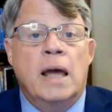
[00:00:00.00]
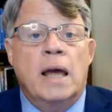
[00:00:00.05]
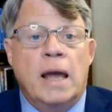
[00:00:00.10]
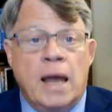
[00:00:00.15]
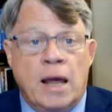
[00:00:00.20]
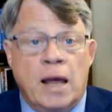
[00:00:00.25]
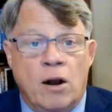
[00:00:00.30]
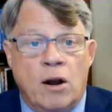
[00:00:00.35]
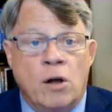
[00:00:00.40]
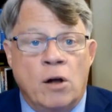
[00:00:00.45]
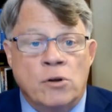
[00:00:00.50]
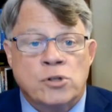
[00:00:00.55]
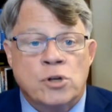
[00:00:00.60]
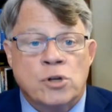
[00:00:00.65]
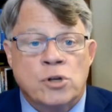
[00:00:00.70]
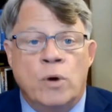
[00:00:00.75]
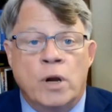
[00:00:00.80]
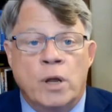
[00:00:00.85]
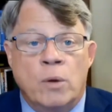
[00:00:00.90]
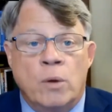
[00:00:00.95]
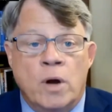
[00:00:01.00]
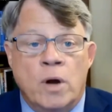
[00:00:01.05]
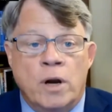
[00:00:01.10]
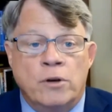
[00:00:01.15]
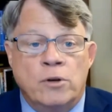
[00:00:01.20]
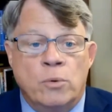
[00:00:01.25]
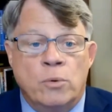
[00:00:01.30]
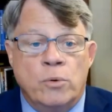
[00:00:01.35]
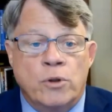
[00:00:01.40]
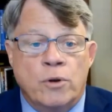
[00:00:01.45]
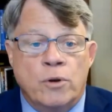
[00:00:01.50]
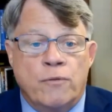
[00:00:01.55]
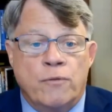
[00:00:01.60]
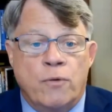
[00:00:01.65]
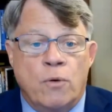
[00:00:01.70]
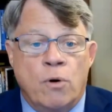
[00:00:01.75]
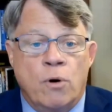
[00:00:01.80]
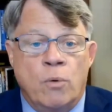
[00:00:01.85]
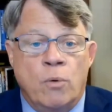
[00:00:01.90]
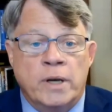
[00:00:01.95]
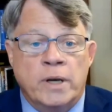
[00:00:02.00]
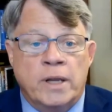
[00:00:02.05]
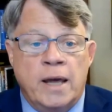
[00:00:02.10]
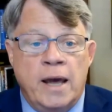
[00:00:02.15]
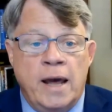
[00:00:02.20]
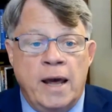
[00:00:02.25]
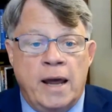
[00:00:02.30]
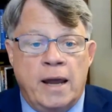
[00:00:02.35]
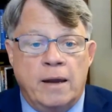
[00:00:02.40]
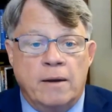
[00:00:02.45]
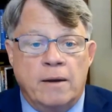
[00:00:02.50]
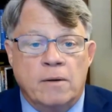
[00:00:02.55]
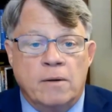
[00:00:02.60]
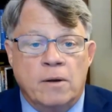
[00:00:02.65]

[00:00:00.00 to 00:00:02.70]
And also, what do you want to do with your 401k?